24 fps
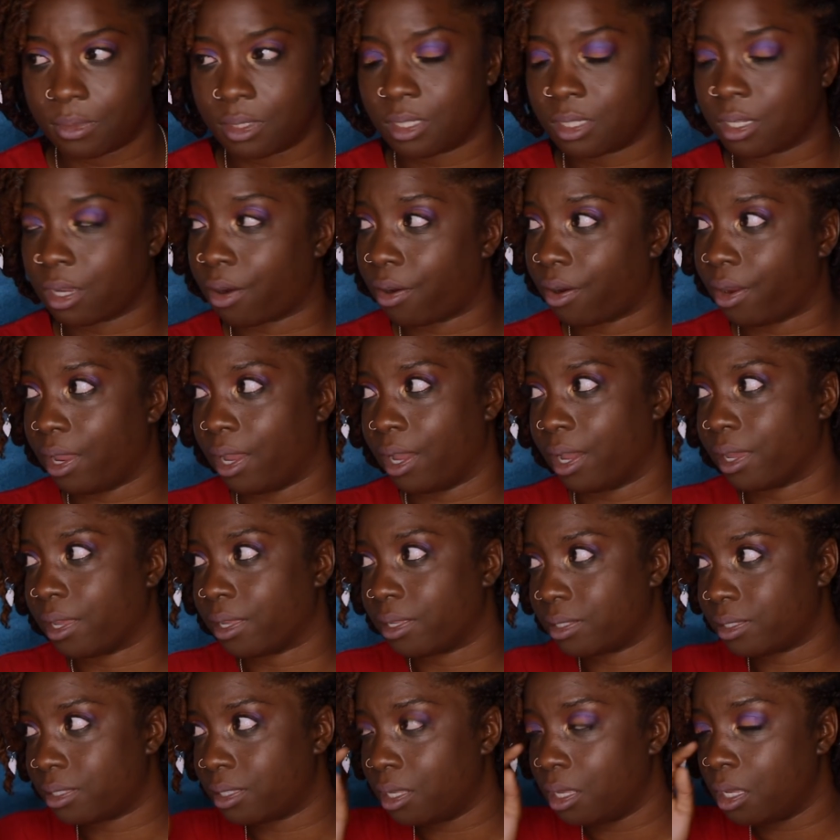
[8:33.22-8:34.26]
sorry
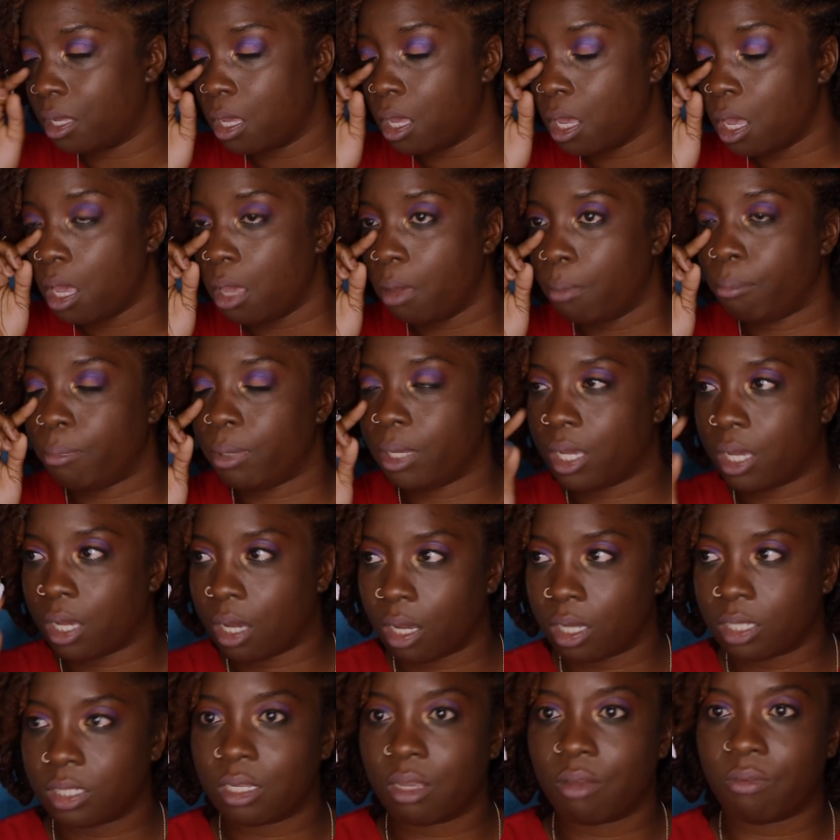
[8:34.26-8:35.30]
guys,
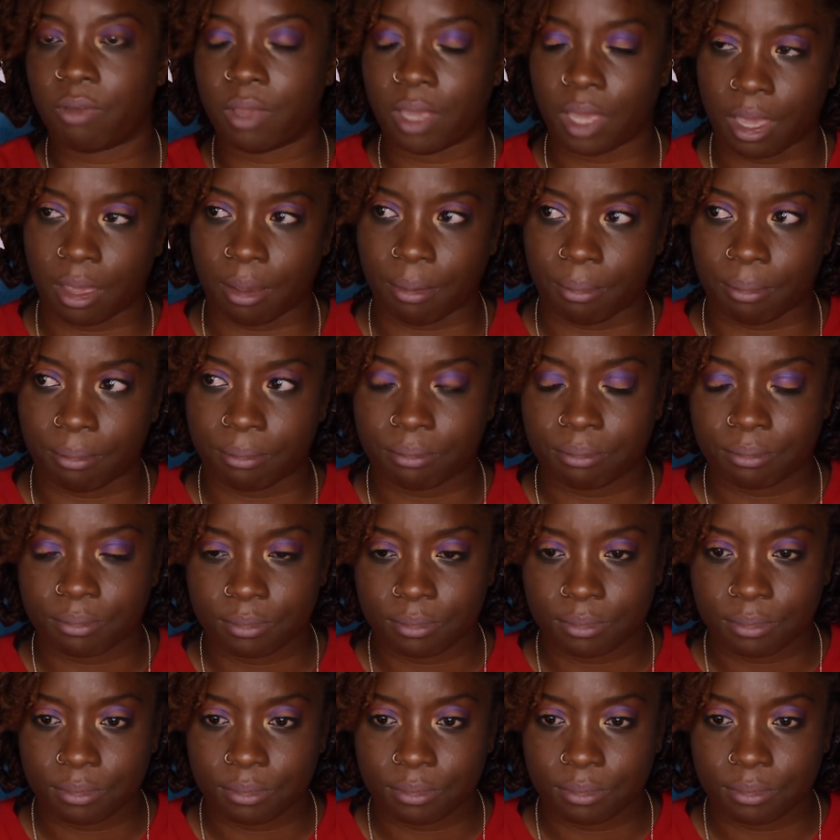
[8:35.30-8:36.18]
because of him,